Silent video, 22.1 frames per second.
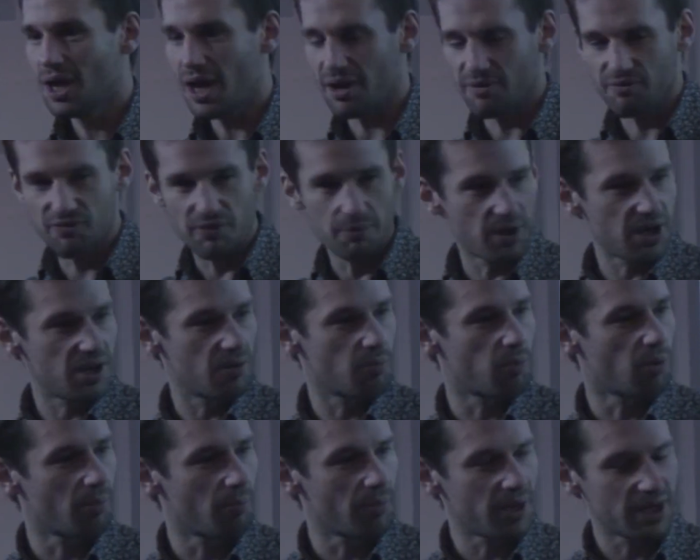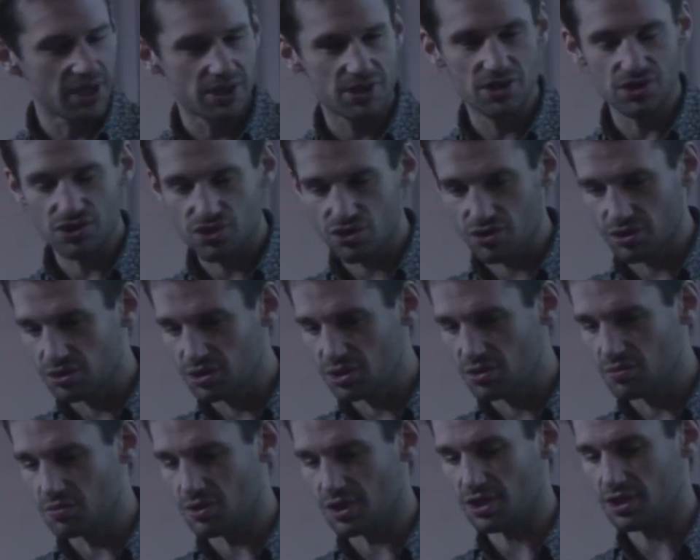And for me, what makes it truly
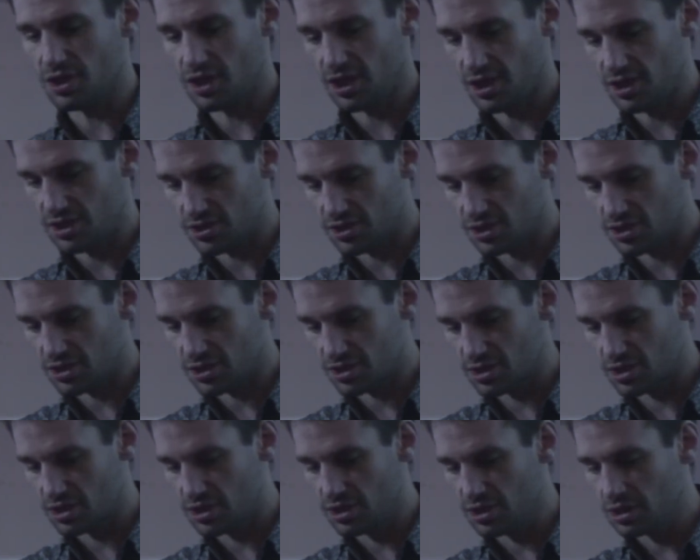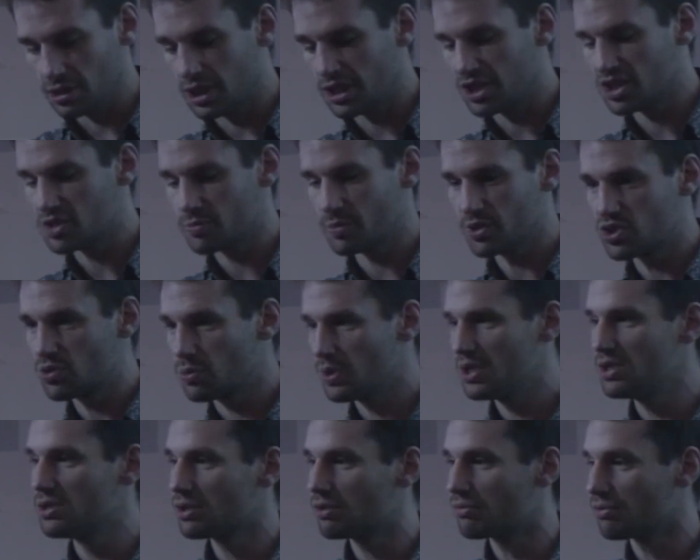unique is it's the links
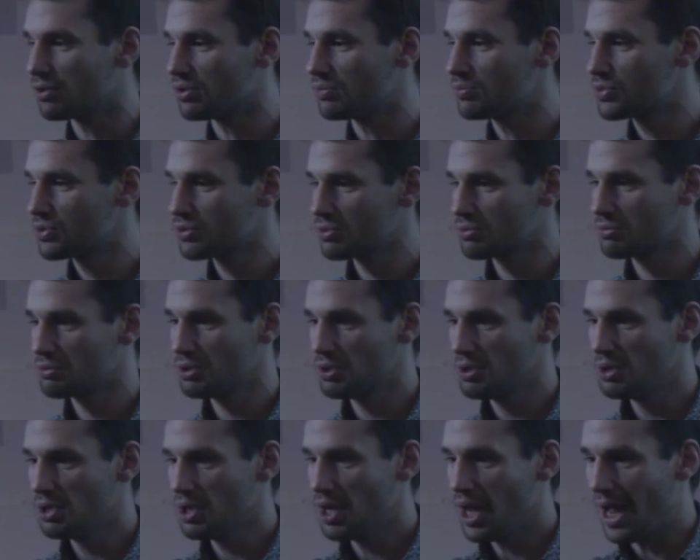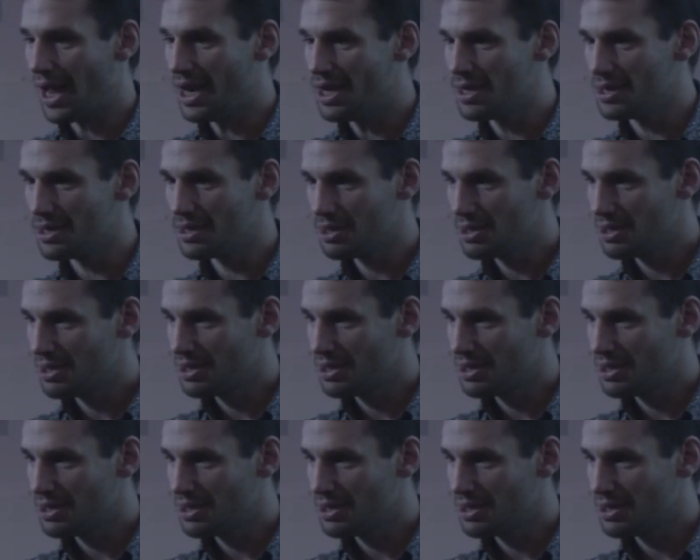between the groups. And